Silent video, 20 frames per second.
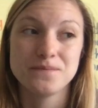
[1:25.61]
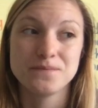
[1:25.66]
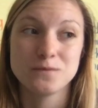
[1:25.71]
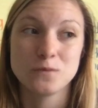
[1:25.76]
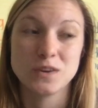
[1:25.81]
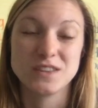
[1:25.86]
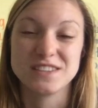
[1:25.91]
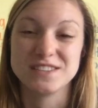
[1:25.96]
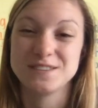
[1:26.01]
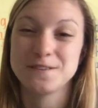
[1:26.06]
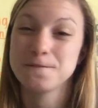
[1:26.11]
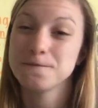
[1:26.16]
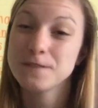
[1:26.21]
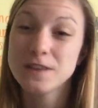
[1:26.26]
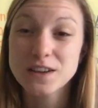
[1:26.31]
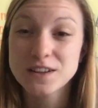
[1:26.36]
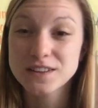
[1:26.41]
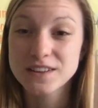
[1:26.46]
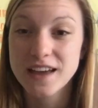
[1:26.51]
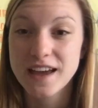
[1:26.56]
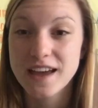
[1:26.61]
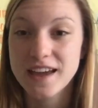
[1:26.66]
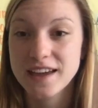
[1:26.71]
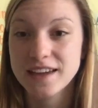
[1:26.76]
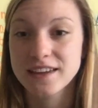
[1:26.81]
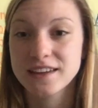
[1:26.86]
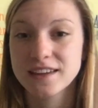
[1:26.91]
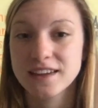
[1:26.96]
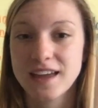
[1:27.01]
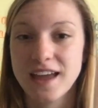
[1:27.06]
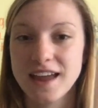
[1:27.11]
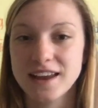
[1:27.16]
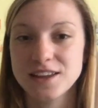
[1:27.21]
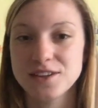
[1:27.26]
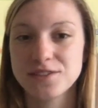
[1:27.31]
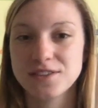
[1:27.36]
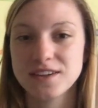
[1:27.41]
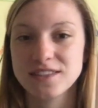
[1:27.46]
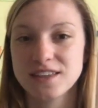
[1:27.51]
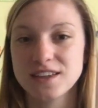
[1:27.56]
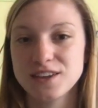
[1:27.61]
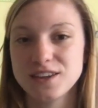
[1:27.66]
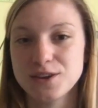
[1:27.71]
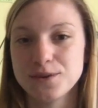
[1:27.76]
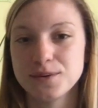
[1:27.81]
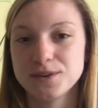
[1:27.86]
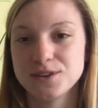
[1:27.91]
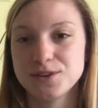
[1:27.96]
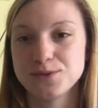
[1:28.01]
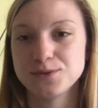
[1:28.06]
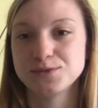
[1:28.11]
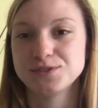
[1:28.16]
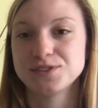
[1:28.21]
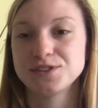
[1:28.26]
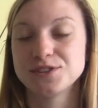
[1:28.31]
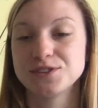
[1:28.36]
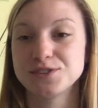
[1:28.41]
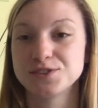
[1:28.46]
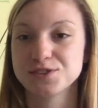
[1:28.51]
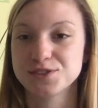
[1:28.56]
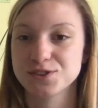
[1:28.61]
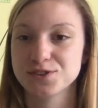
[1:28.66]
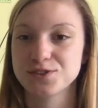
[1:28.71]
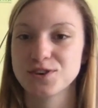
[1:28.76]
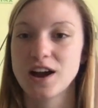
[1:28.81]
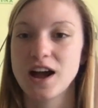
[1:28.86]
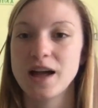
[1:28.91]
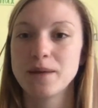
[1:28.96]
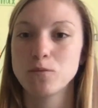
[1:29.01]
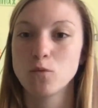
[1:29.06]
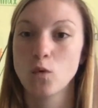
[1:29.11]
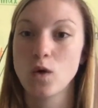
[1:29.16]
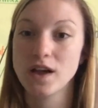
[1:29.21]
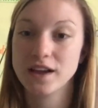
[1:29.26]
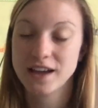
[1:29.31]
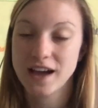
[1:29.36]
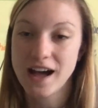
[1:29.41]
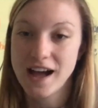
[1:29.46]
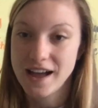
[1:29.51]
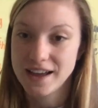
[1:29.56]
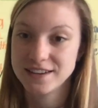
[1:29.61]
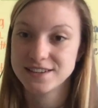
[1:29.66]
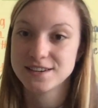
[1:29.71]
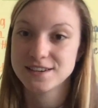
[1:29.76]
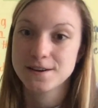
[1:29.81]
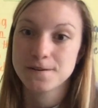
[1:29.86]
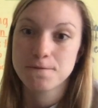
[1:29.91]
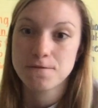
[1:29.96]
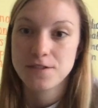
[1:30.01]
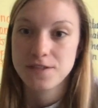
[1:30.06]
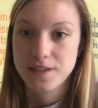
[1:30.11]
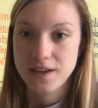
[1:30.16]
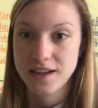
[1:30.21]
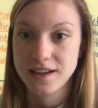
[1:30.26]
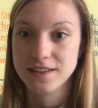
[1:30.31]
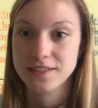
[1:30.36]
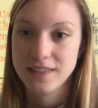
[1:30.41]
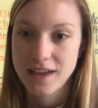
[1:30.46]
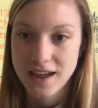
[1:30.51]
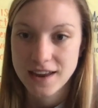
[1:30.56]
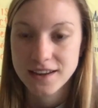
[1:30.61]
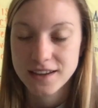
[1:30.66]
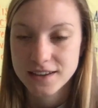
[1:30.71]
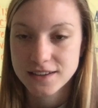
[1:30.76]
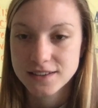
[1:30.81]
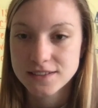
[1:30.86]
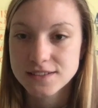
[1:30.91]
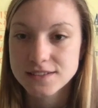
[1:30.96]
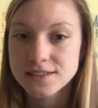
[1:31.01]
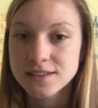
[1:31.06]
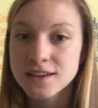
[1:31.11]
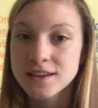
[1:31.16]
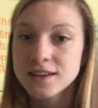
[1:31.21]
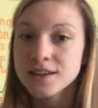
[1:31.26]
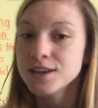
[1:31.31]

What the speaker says: what does it feel like? Anything that you would use to describe what kind of thing that is.